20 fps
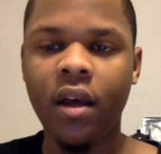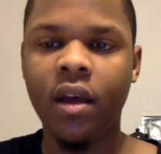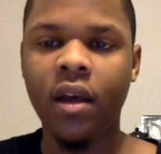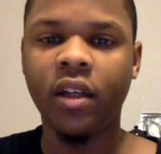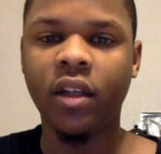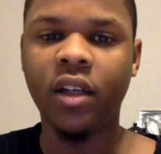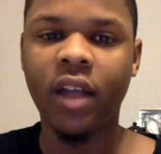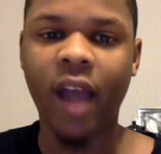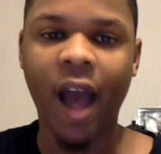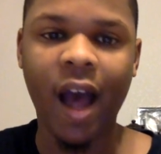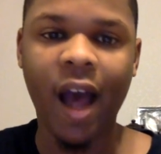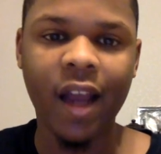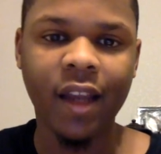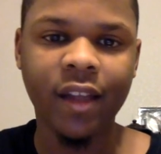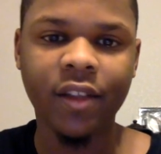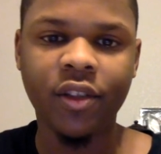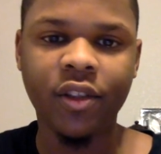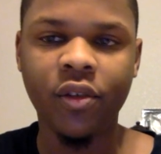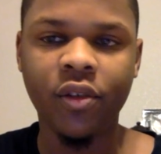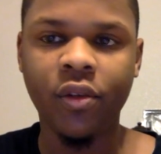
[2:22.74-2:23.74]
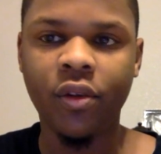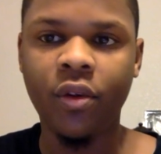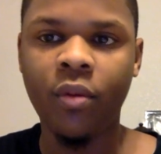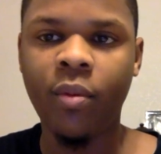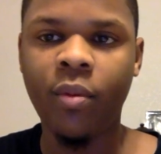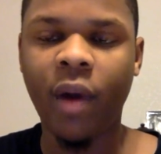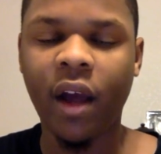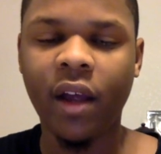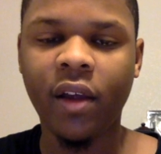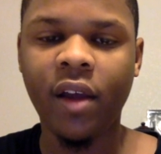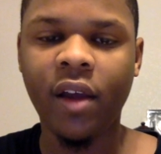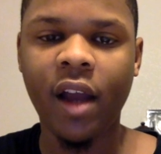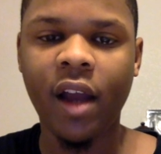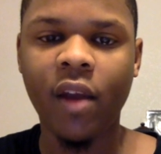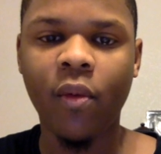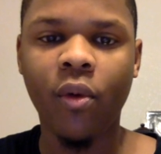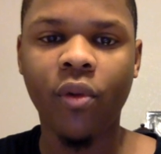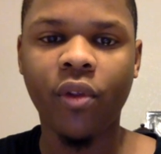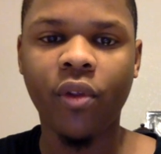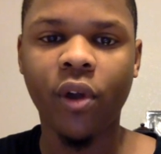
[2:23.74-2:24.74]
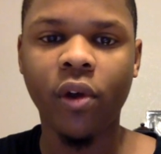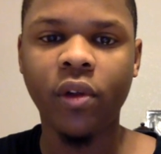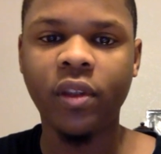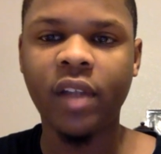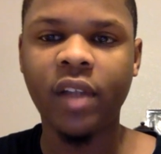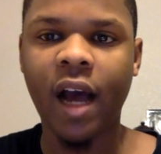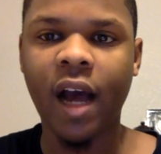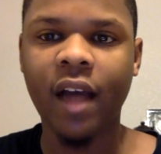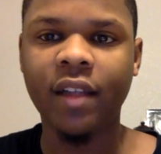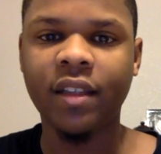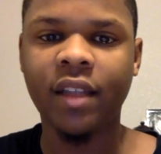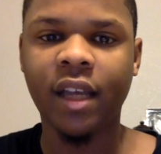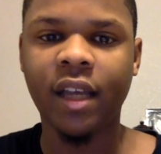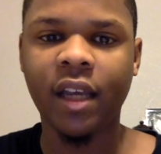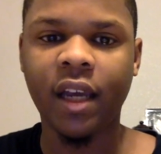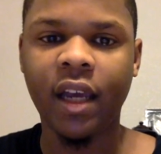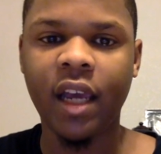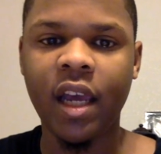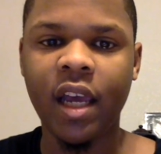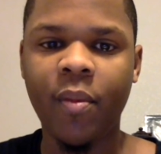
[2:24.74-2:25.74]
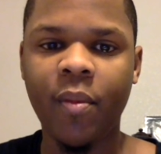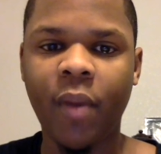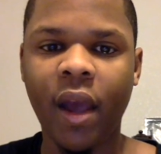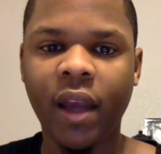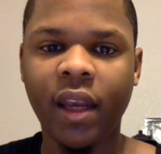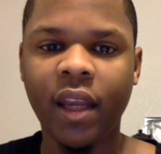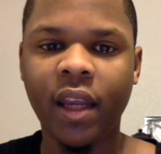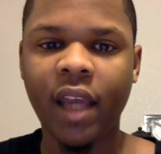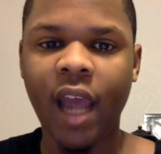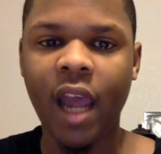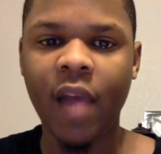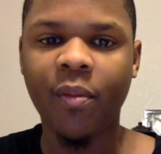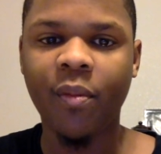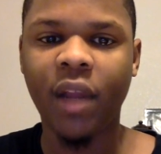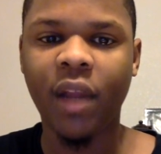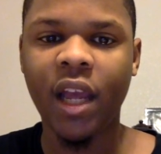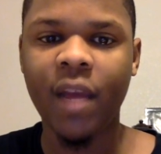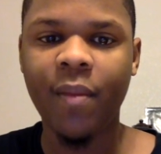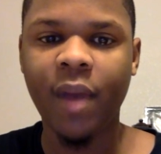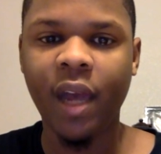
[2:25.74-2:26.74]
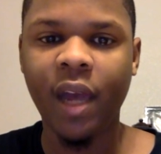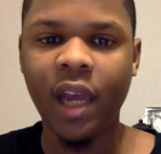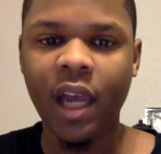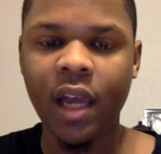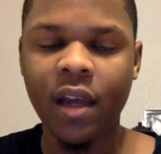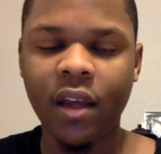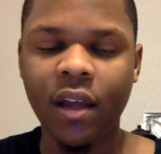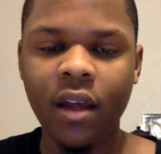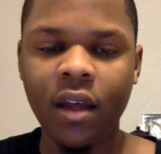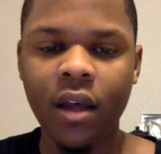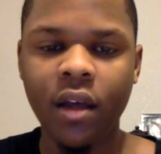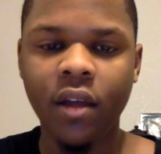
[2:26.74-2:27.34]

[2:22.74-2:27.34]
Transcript: Giannis, you kind of want those guys that can impact the game, playmaking,